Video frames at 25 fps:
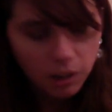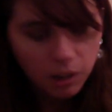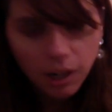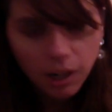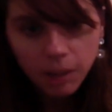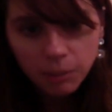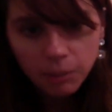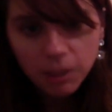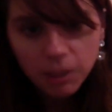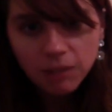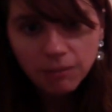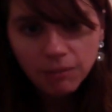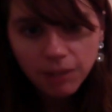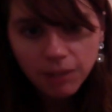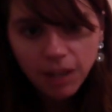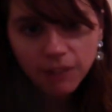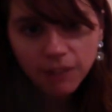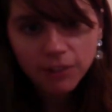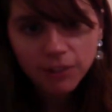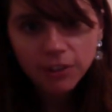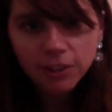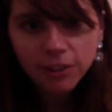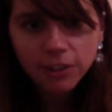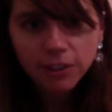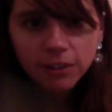I mean,
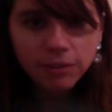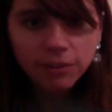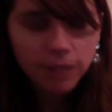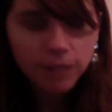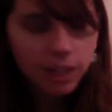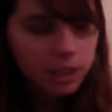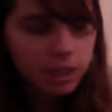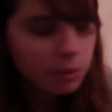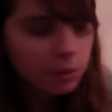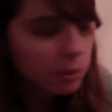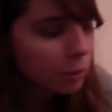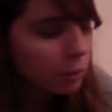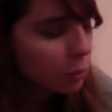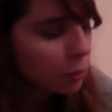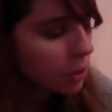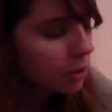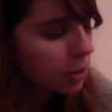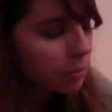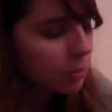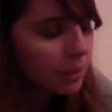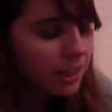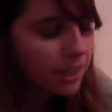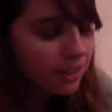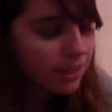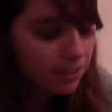obviously you can find them in weird
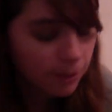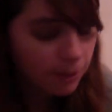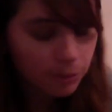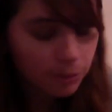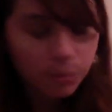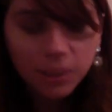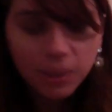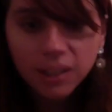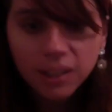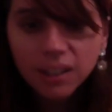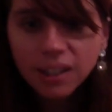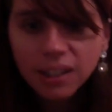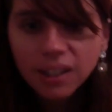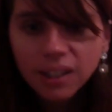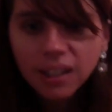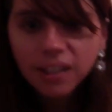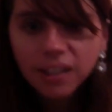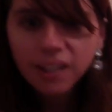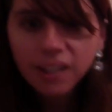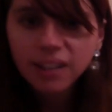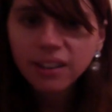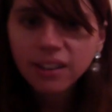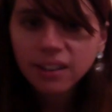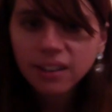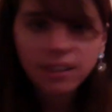places, but
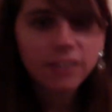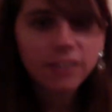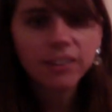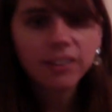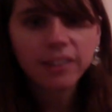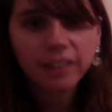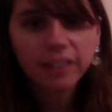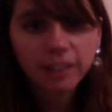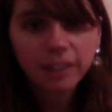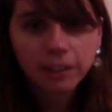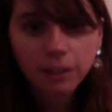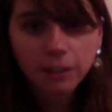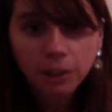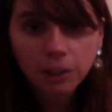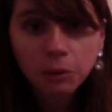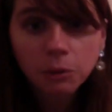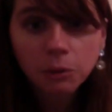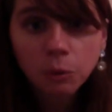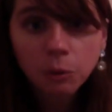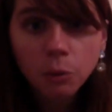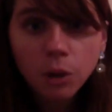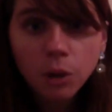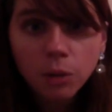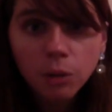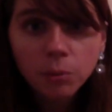it's not like you can go into
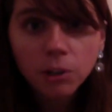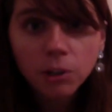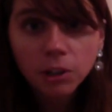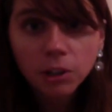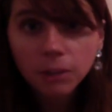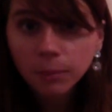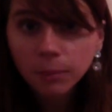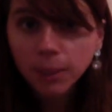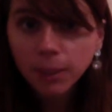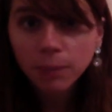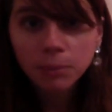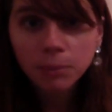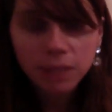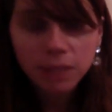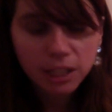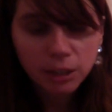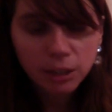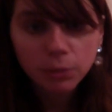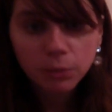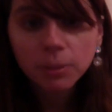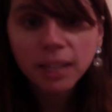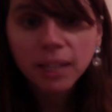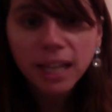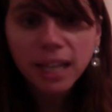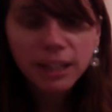Walmart and buy player
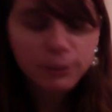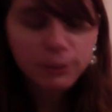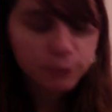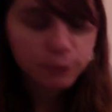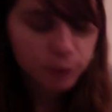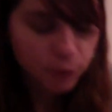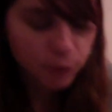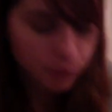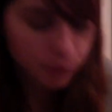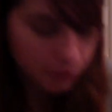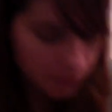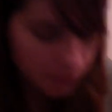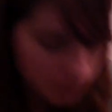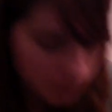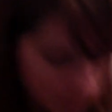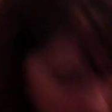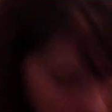piano rolls.